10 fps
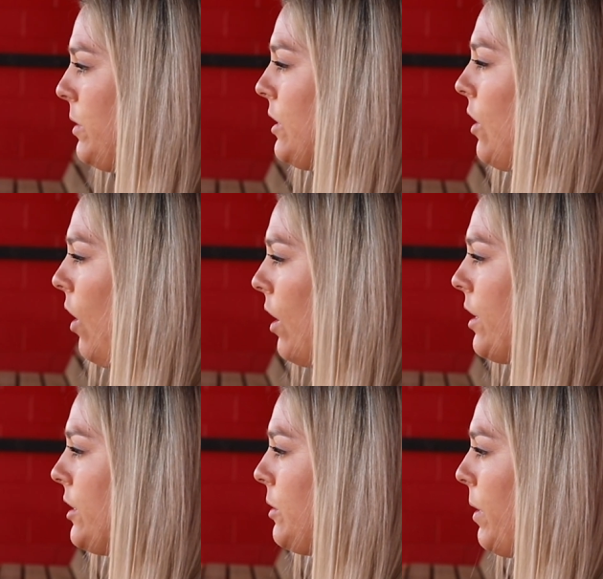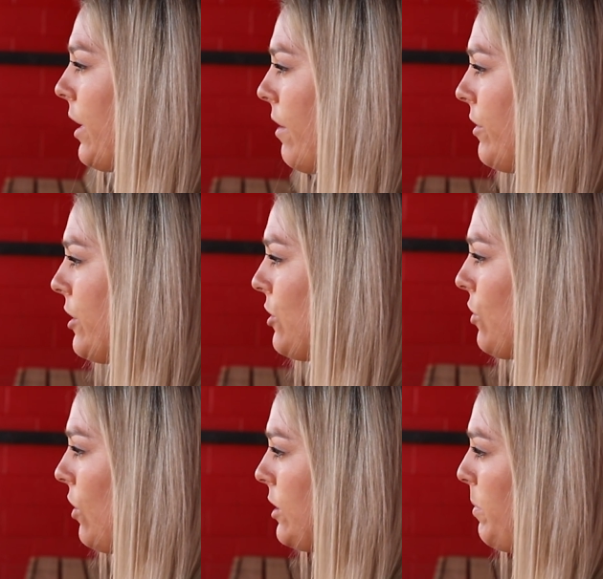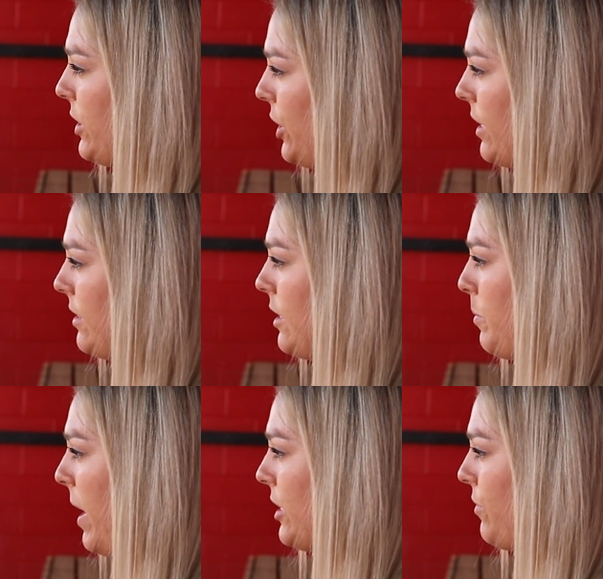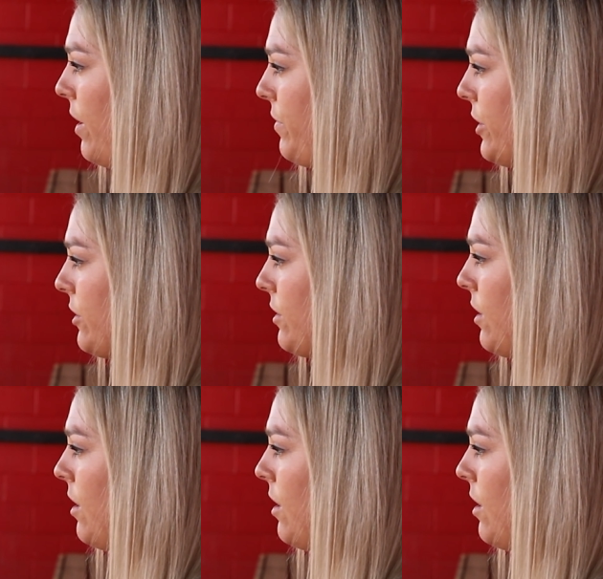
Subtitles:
was an honor to wear governors across my chest these past 5 years.